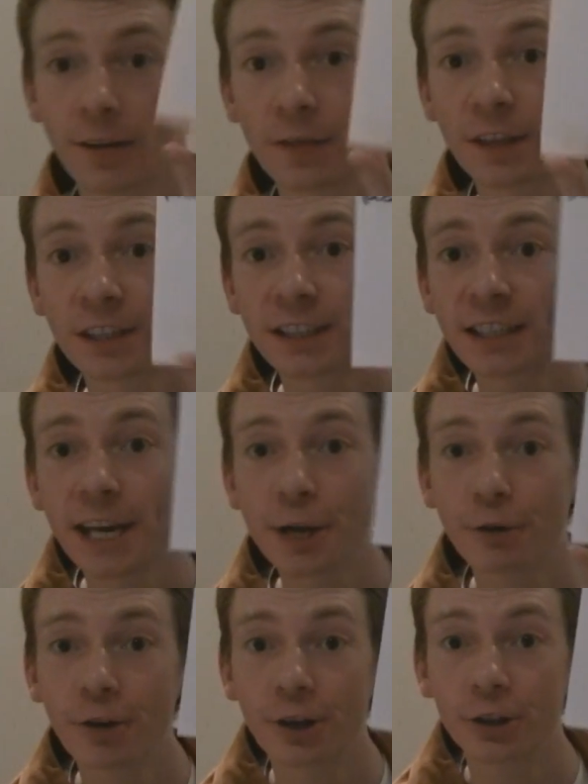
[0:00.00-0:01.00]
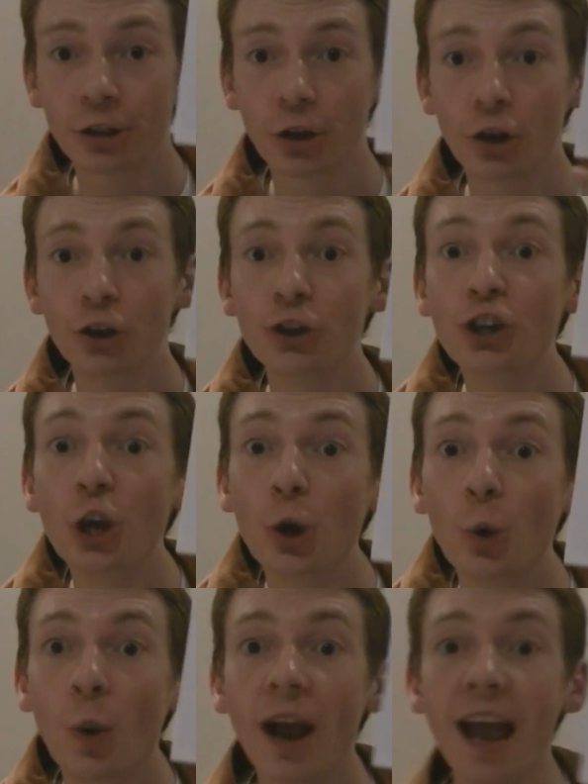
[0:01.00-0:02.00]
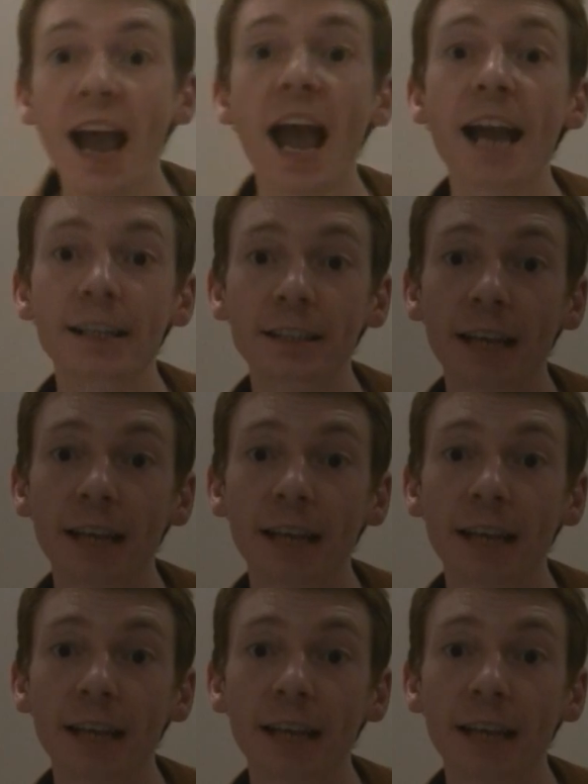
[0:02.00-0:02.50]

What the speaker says: the secret new 8th